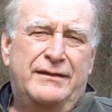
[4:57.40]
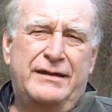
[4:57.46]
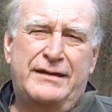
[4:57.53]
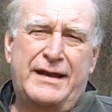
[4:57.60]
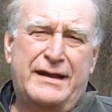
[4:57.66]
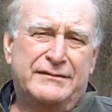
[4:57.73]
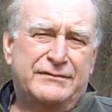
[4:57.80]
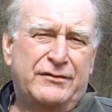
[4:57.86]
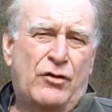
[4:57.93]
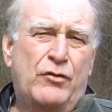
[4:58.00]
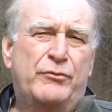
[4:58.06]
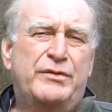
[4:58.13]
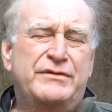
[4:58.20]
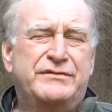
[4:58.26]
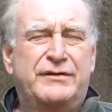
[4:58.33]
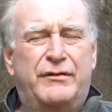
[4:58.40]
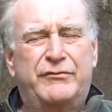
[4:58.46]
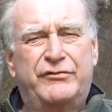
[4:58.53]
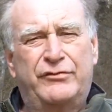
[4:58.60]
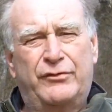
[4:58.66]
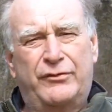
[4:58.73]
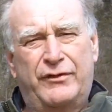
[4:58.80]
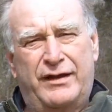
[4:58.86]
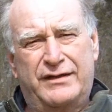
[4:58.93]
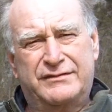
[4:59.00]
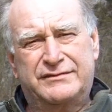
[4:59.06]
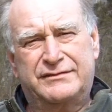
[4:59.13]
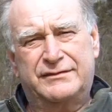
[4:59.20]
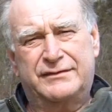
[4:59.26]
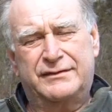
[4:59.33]
the next opens up for
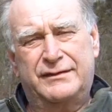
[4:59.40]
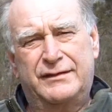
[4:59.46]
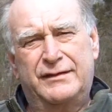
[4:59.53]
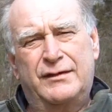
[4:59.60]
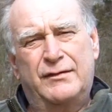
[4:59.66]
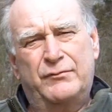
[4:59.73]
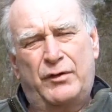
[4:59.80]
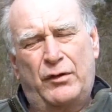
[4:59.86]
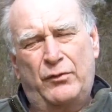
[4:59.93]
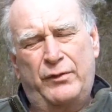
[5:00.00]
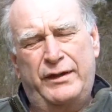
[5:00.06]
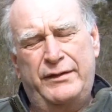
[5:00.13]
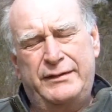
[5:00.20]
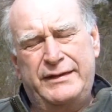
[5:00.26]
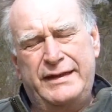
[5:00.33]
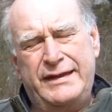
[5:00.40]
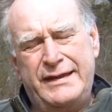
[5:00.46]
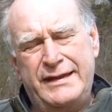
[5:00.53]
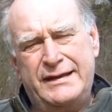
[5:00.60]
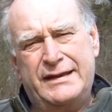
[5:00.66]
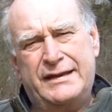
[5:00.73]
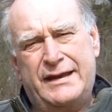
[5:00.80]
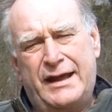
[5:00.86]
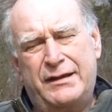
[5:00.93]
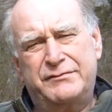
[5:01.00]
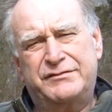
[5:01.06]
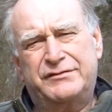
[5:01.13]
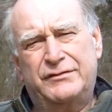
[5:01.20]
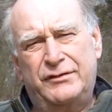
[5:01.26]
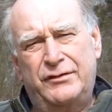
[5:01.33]
us. But we need and
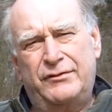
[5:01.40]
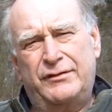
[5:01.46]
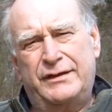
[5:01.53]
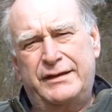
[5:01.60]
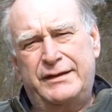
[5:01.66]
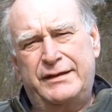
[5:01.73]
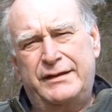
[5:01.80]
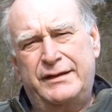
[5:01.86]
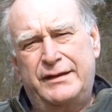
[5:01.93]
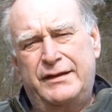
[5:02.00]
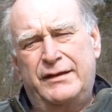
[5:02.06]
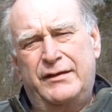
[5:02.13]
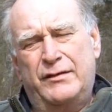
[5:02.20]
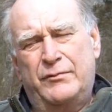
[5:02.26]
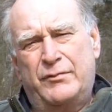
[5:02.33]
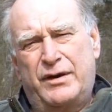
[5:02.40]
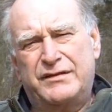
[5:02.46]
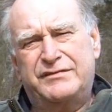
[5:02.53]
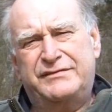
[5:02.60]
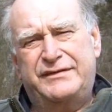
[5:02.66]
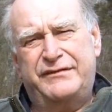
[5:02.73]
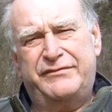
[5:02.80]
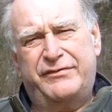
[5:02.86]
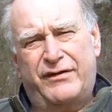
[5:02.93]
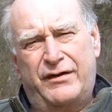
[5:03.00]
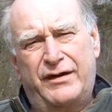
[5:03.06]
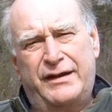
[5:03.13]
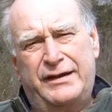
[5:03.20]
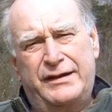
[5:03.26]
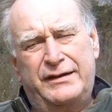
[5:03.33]
absolutely must
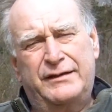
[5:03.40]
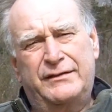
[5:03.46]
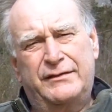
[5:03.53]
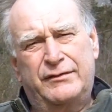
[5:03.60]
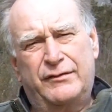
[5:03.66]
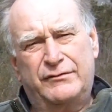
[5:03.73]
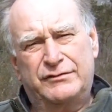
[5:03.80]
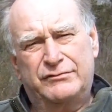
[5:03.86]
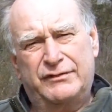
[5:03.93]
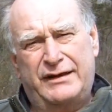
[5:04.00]
define those